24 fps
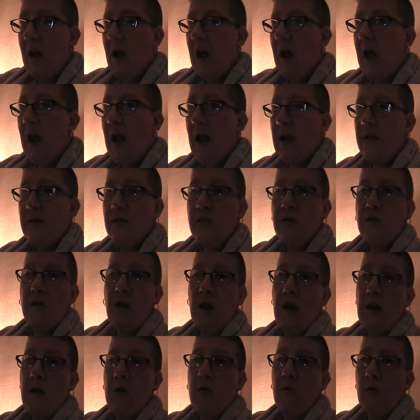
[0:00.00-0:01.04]
and
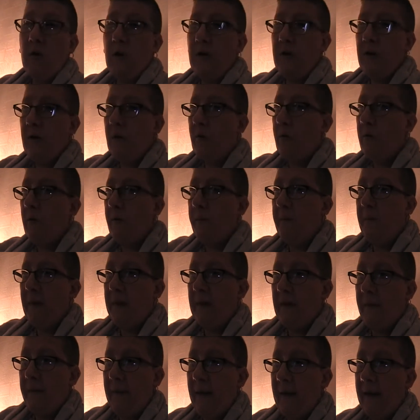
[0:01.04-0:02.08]
I know you love me
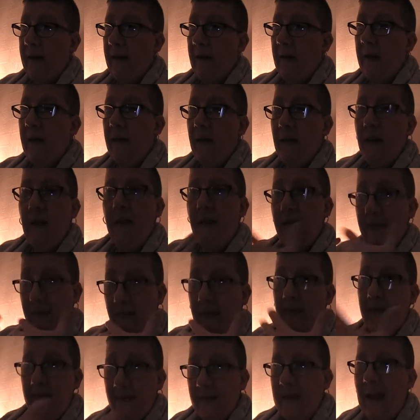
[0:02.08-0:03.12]
to be
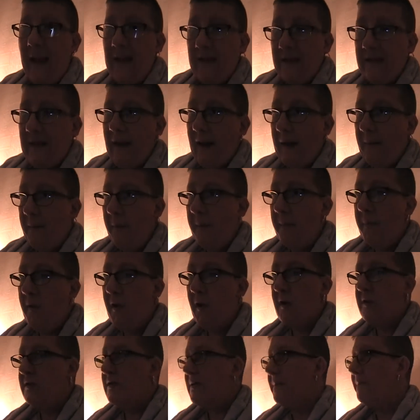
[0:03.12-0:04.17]
that type of
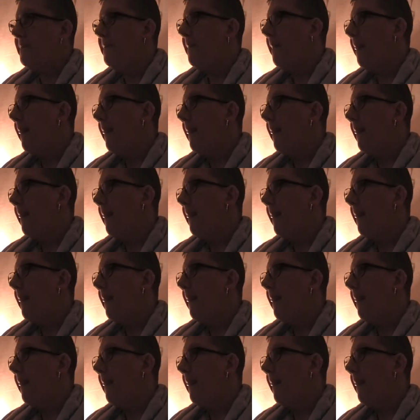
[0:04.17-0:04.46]
person.